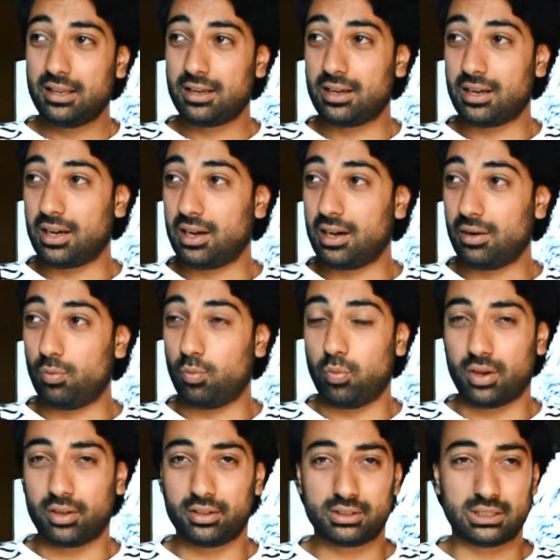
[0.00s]

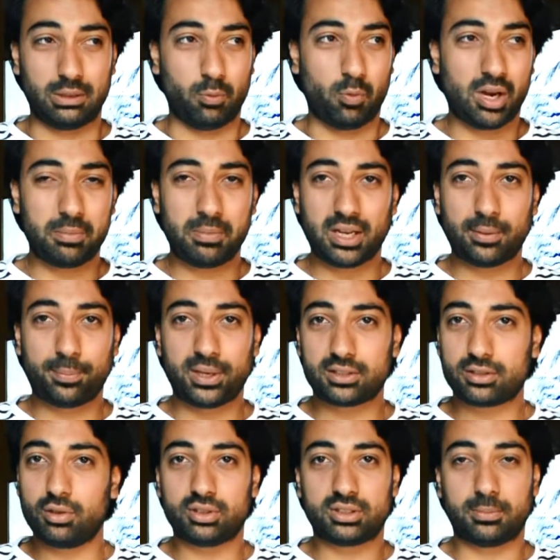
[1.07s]
what is it, 1
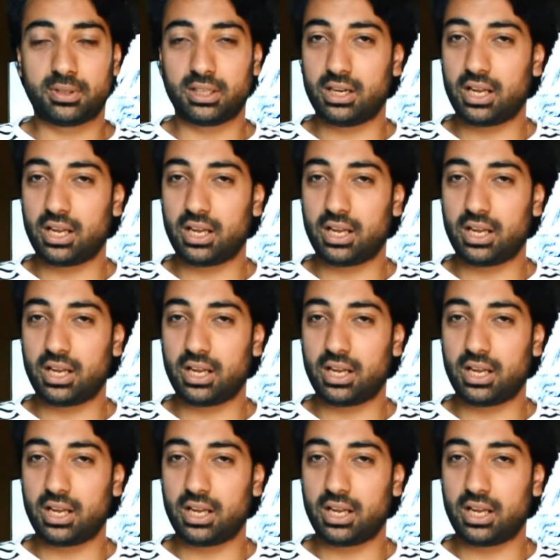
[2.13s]
megapixel or something